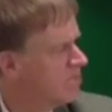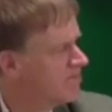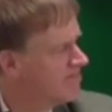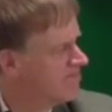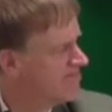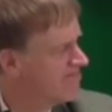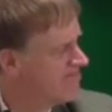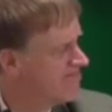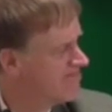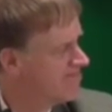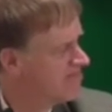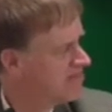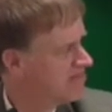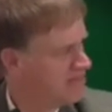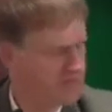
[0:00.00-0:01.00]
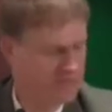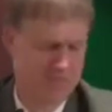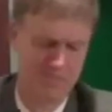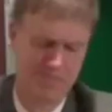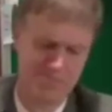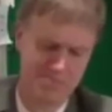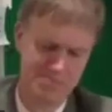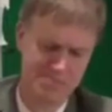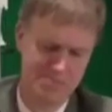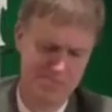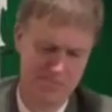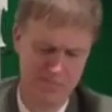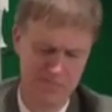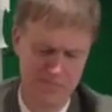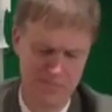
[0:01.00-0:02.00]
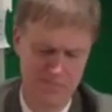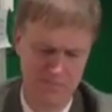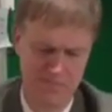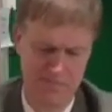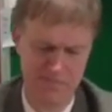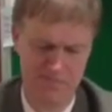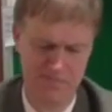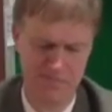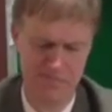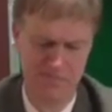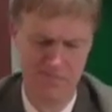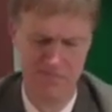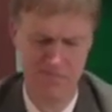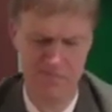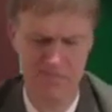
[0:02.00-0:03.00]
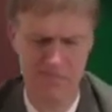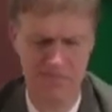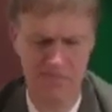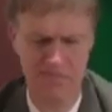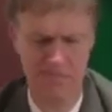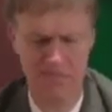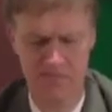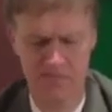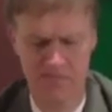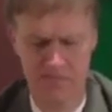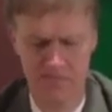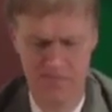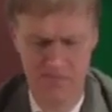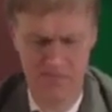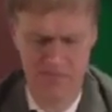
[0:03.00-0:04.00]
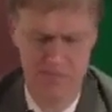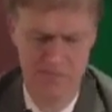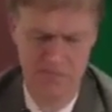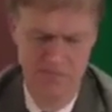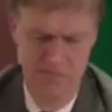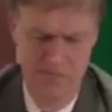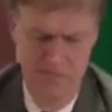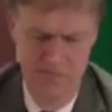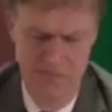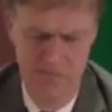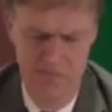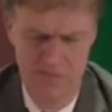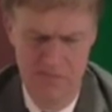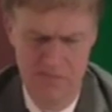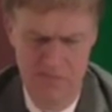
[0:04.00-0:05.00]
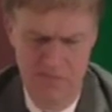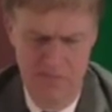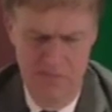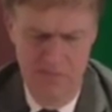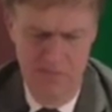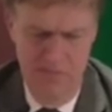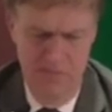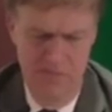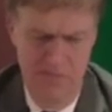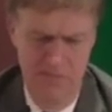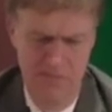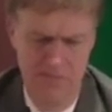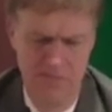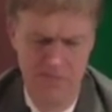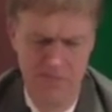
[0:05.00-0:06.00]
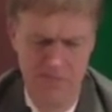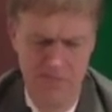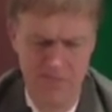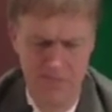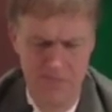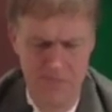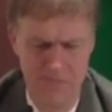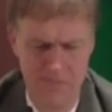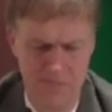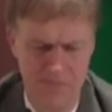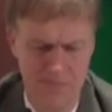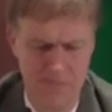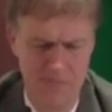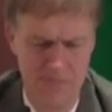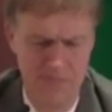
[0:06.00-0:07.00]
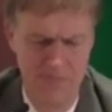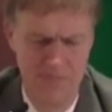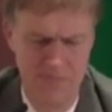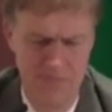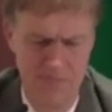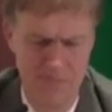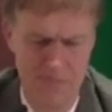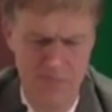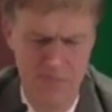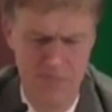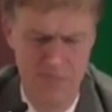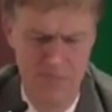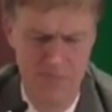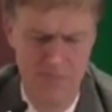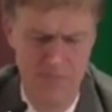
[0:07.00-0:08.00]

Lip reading: (silent)